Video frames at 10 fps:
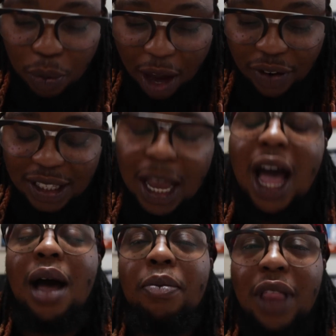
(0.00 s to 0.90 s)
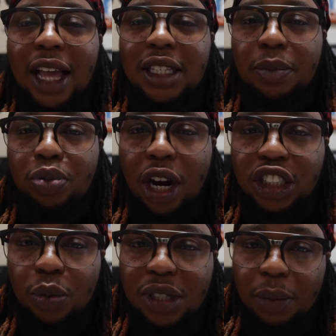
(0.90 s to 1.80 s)
every time like some
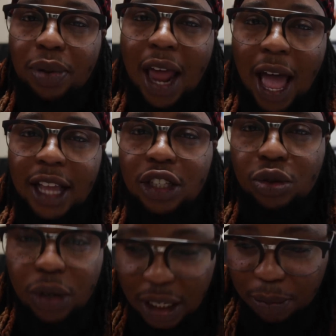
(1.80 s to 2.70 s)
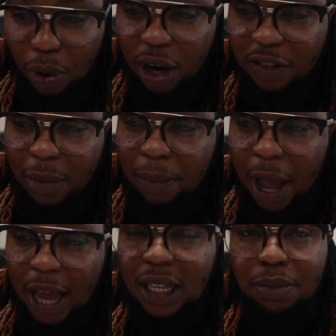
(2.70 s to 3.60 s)
pressure was applied to any part of my
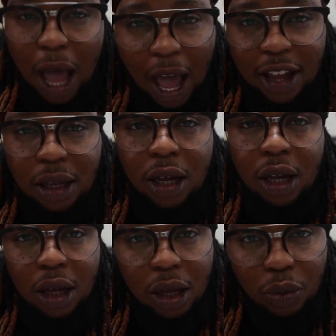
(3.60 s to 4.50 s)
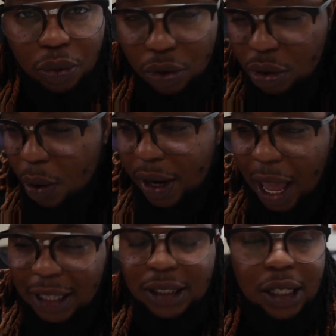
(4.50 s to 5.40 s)
body by, you know, a
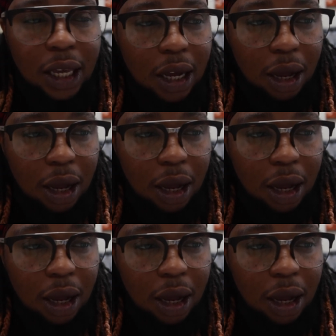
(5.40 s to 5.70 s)
nightstick,